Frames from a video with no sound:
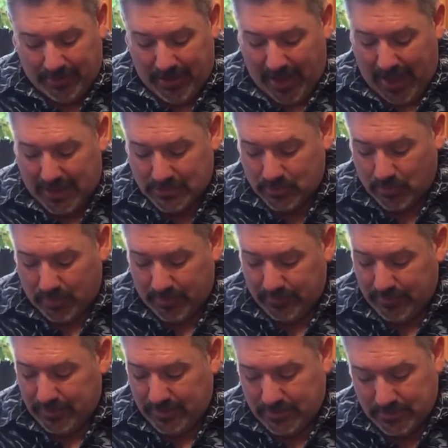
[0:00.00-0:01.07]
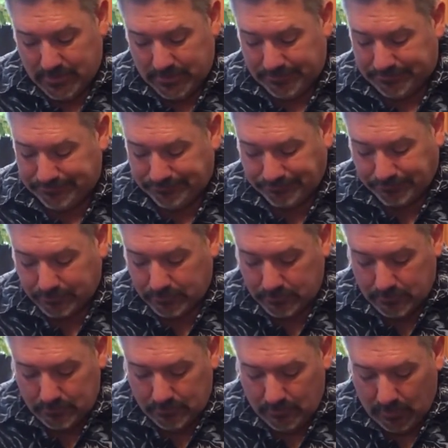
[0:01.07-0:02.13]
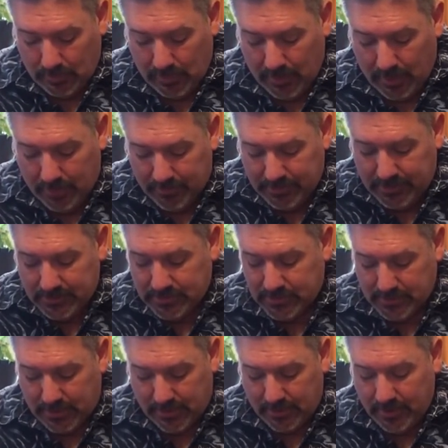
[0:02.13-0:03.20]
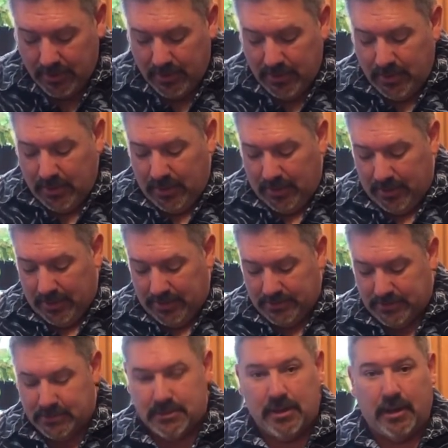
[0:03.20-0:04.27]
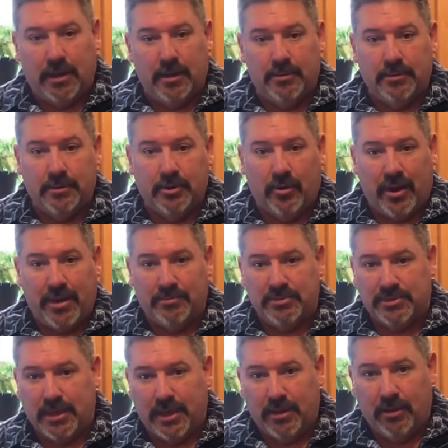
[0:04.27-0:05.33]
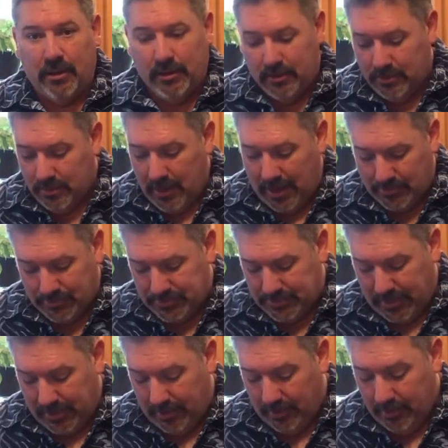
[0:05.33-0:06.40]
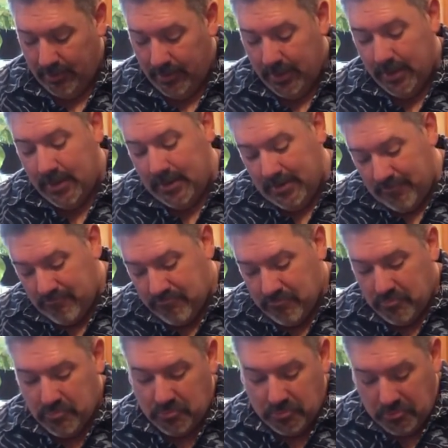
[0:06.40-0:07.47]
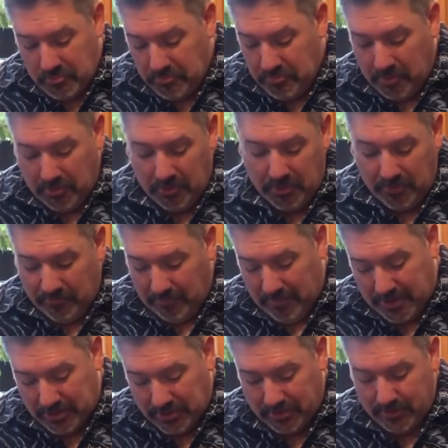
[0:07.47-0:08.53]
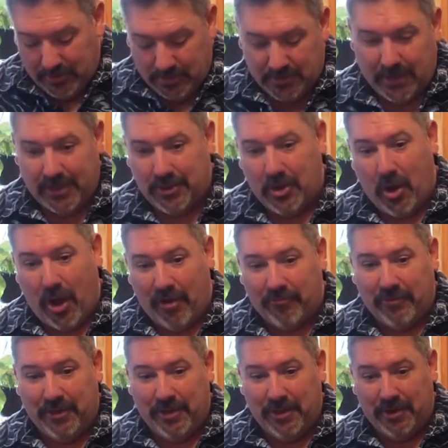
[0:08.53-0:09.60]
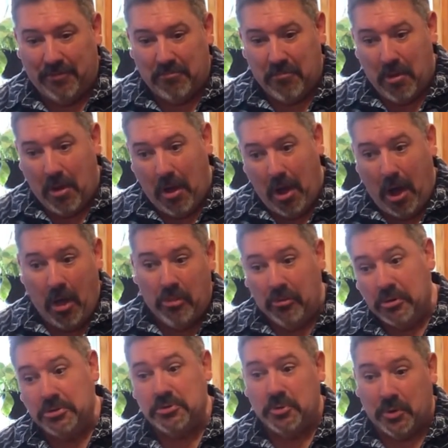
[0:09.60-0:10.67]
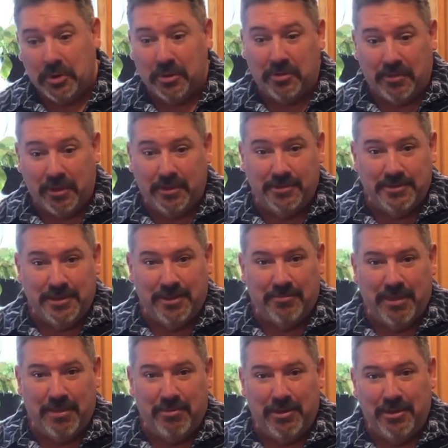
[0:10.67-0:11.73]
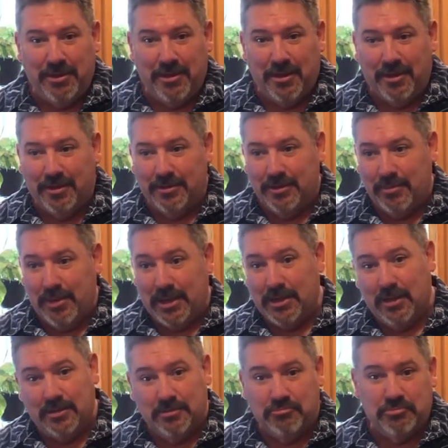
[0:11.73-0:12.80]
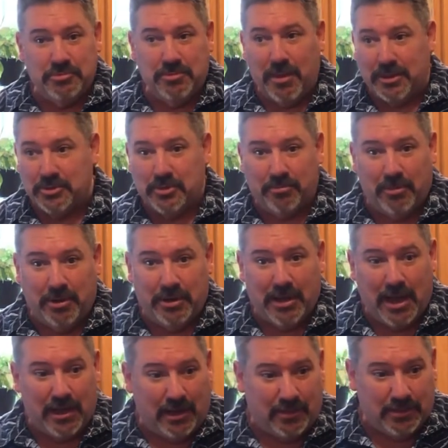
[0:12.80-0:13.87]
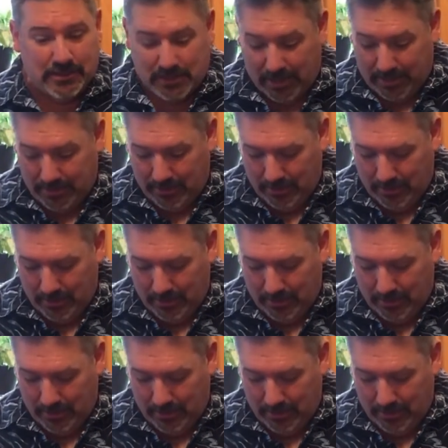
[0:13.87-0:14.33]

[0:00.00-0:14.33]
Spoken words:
has one of these, but this is a nice gram scale, ounce scale, you know, good for measuring things like coffee and other assorted things that maybe you make some extra money on the side